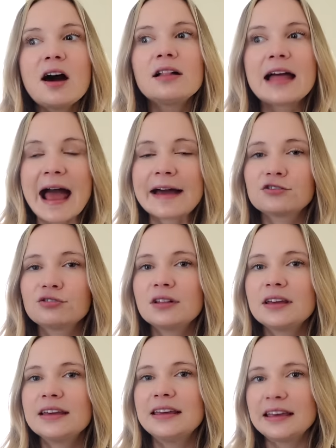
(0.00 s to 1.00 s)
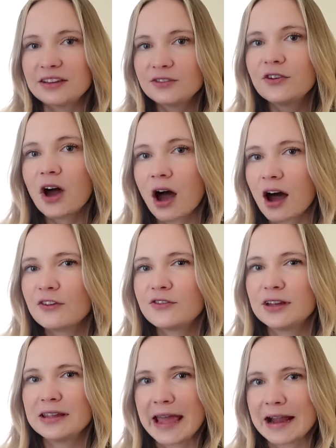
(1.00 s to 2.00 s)
I'll actually give
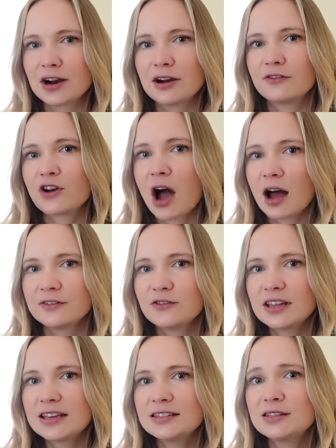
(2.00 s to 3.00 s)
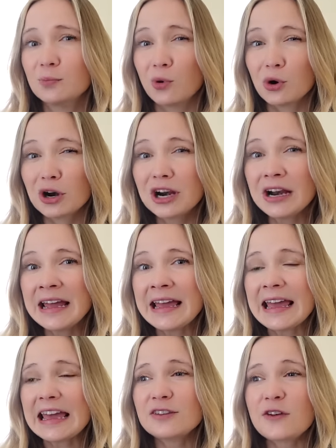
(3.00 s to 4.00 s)
off an air of confidence more
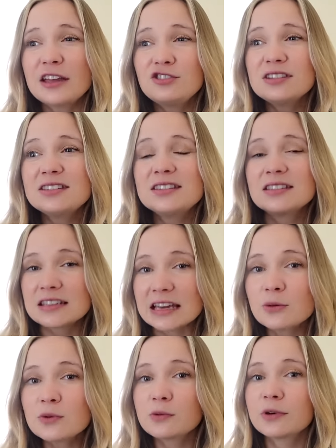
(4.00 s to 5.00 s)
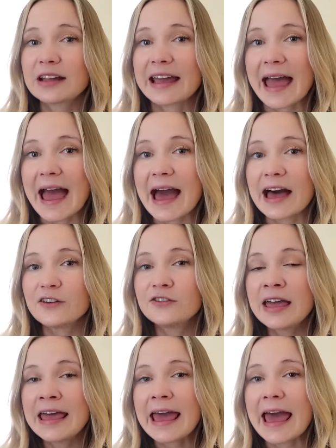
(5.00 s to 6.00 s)
if I just stick with what I
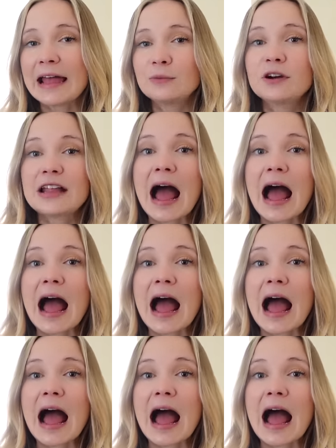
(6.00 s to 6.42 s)
have and what